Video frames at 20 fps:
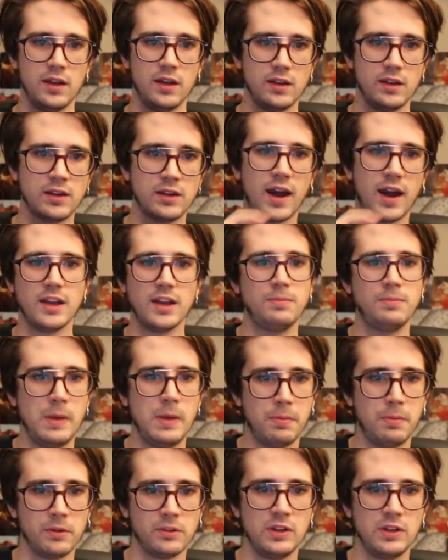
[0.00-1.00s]
ties
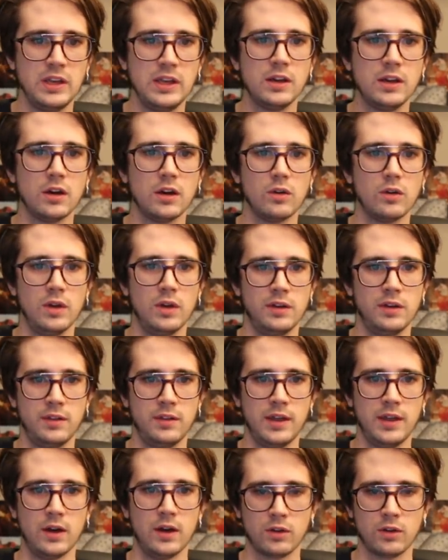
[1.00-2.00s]
people's ego into
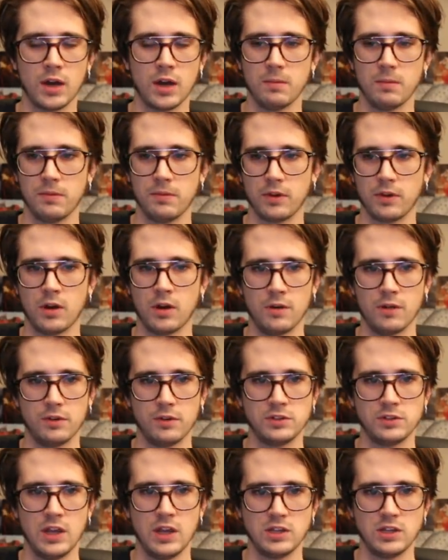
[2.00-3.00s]
the outcome of the
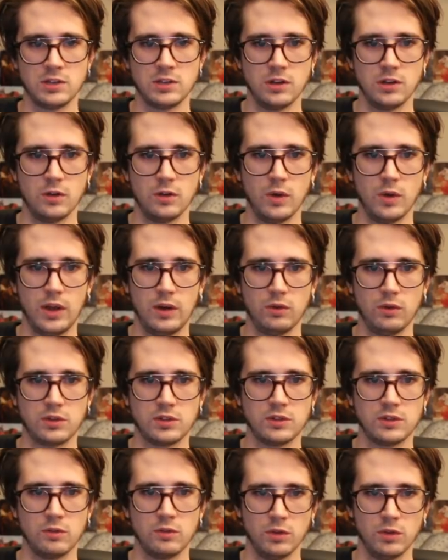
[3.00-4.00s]
conversation in a way which
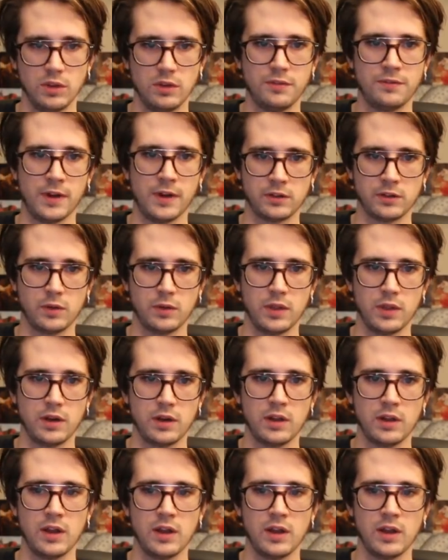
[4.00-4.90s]
really fucks with it.